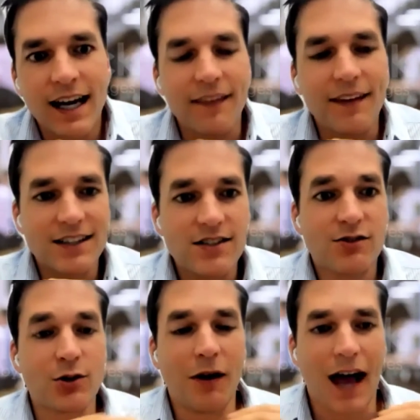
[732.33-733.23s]
And that's
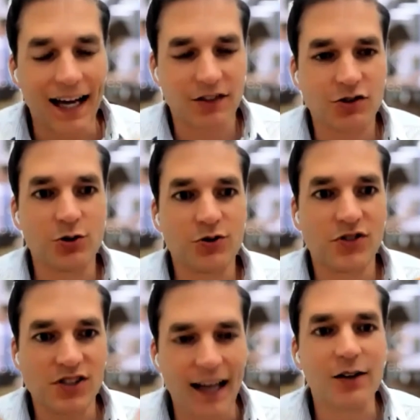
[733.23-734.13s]
through actual
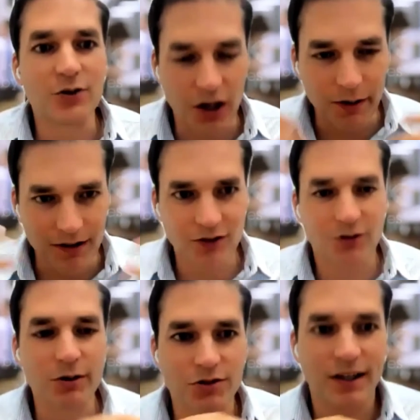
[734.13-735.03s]
sales going
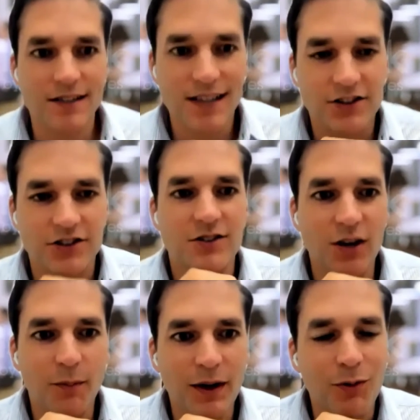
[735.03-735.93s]
through and transactions,
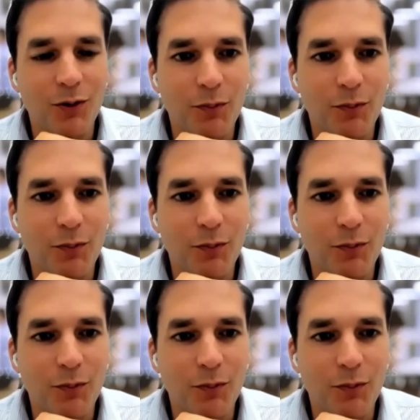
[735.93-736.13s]
not people